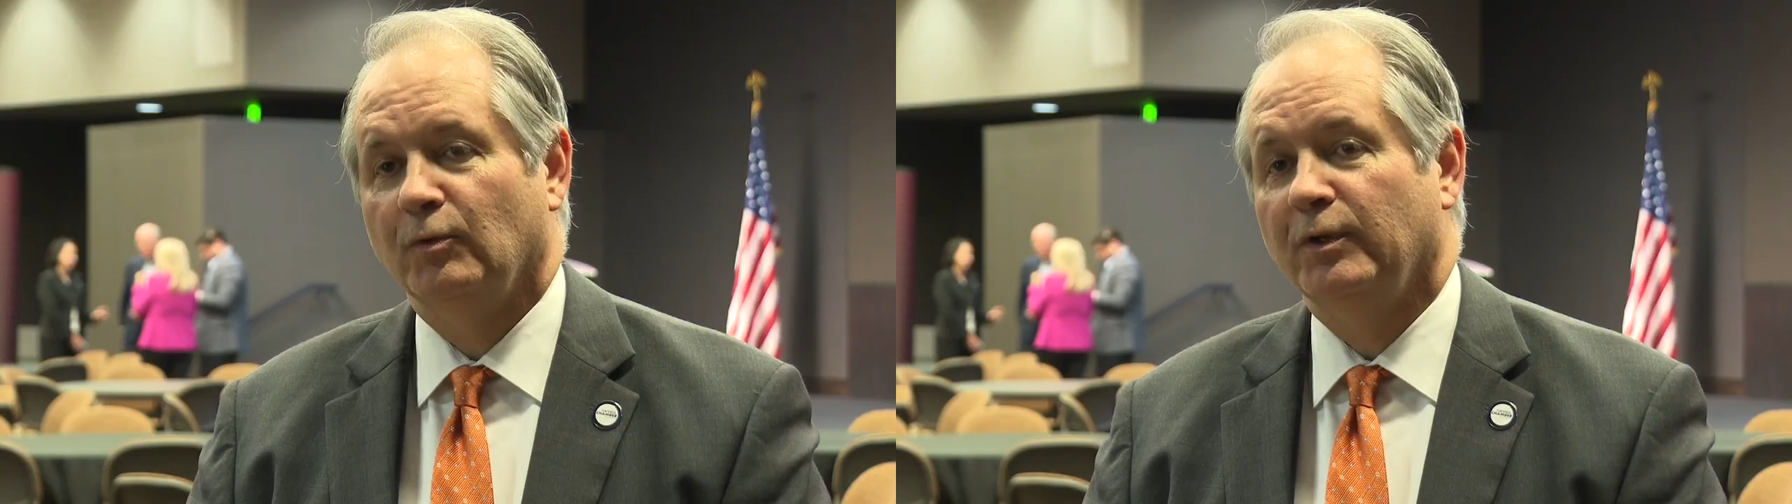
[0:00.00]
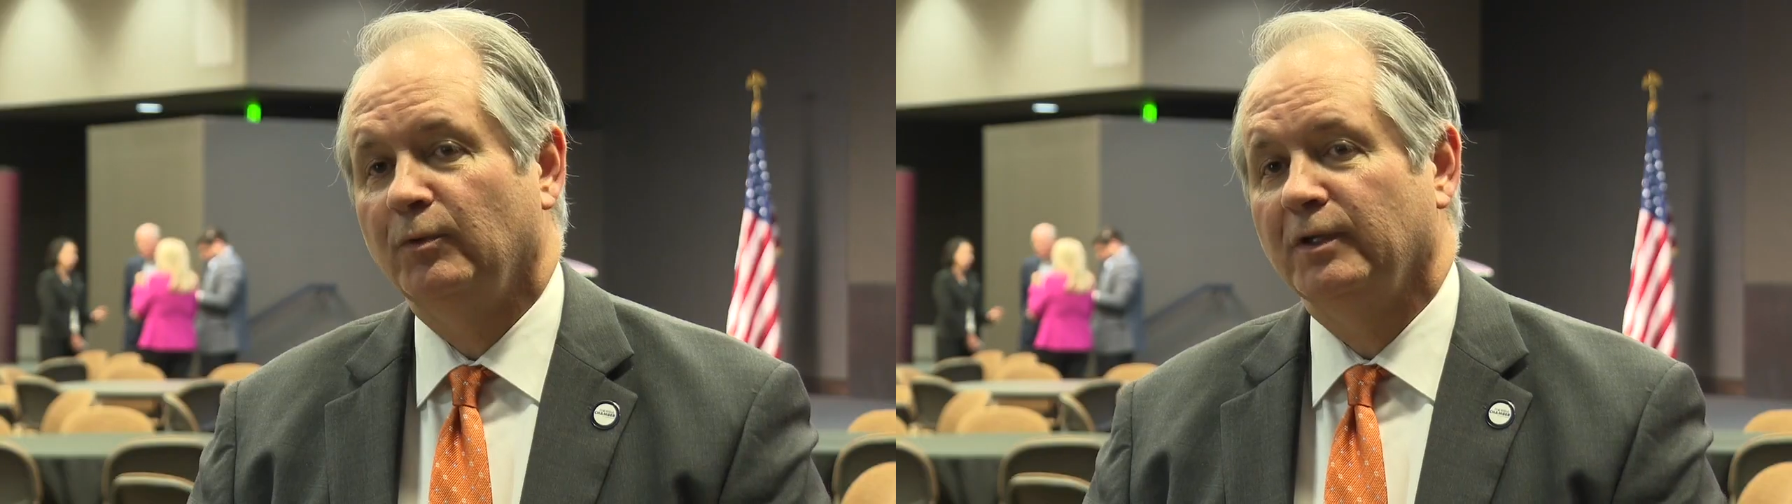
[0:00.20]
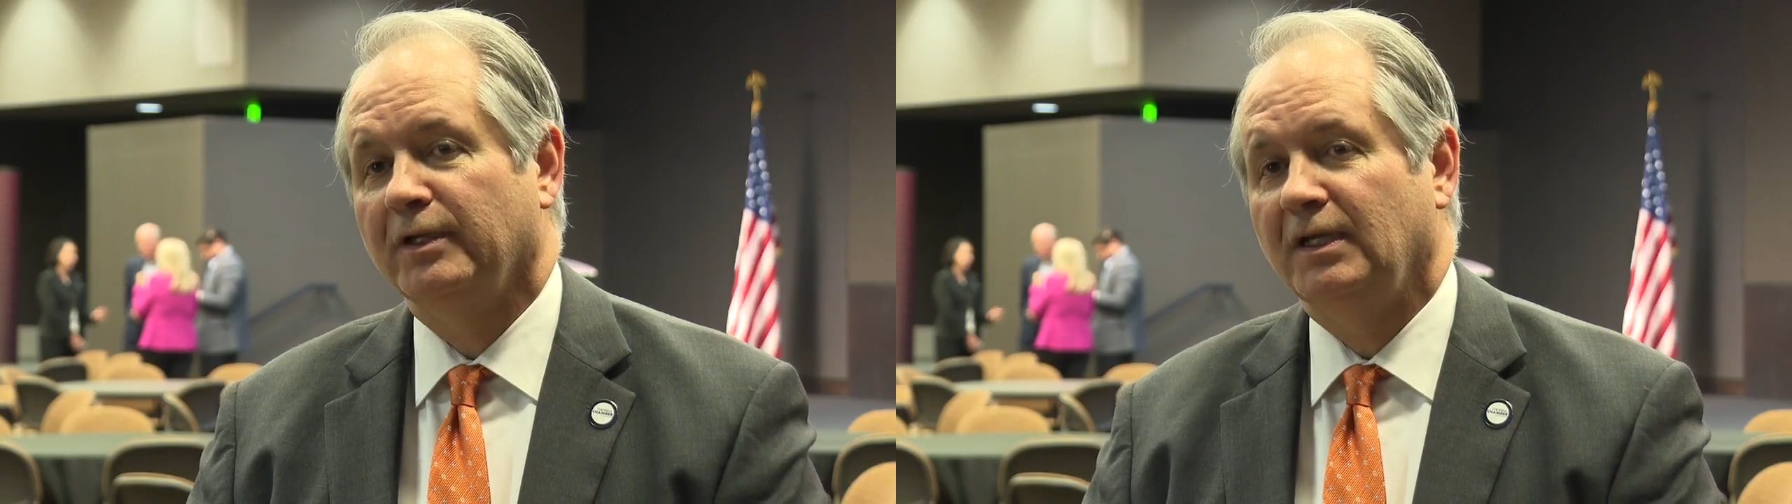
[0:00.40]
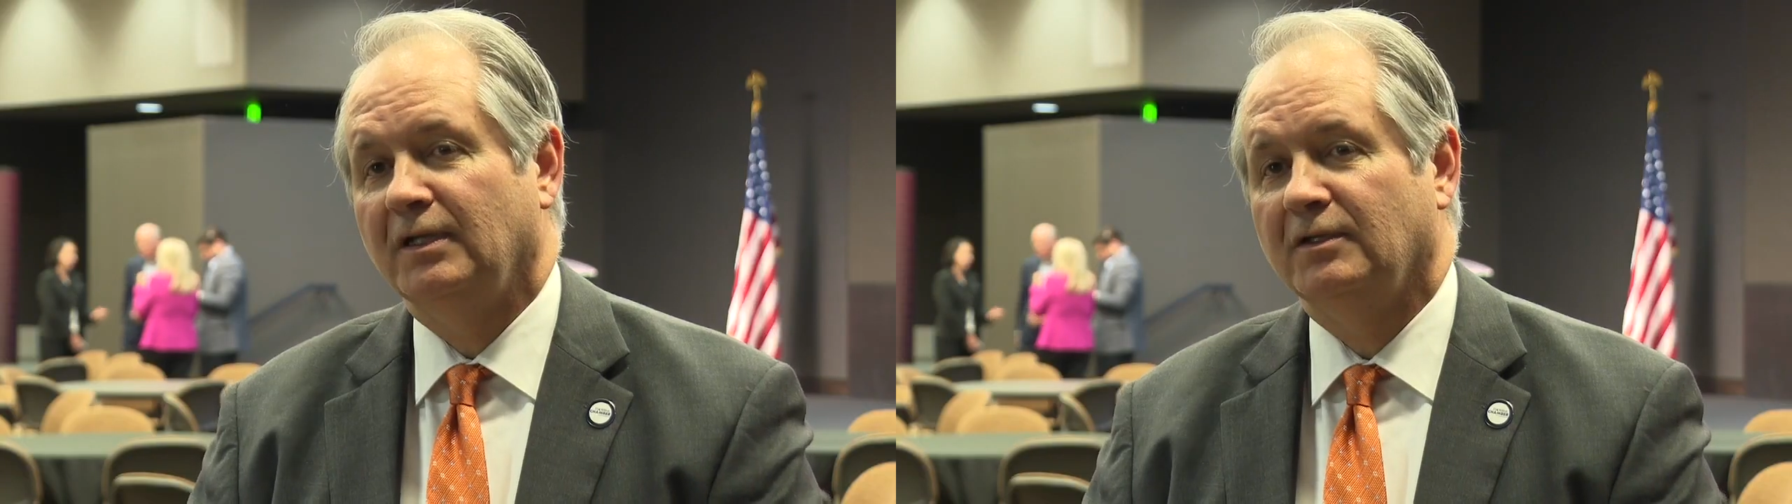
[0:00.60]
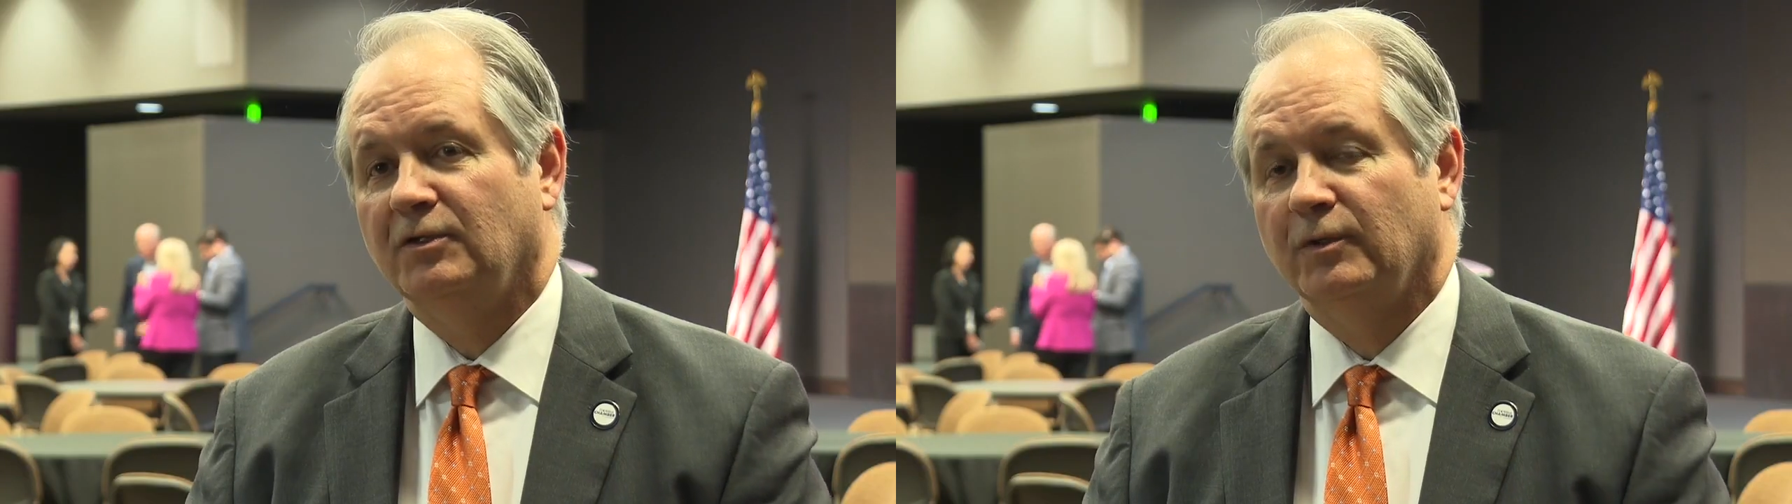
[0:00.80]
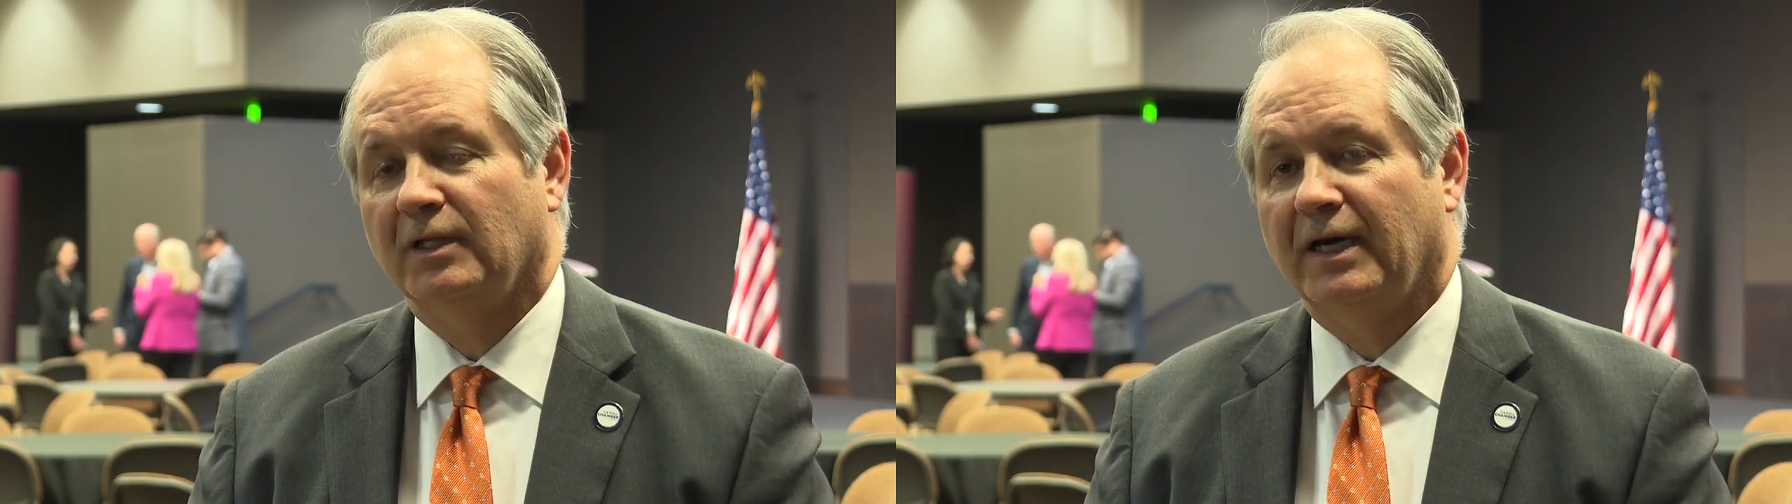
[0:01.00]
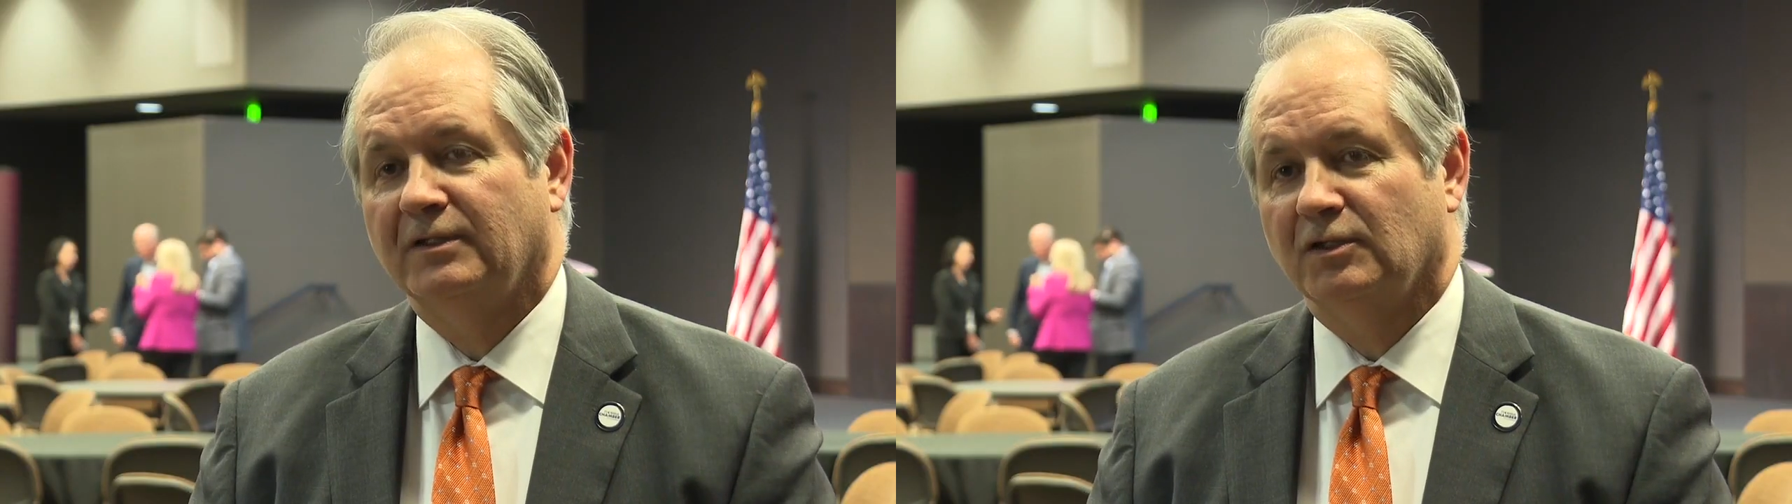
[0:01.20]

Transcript: we really need to do a lot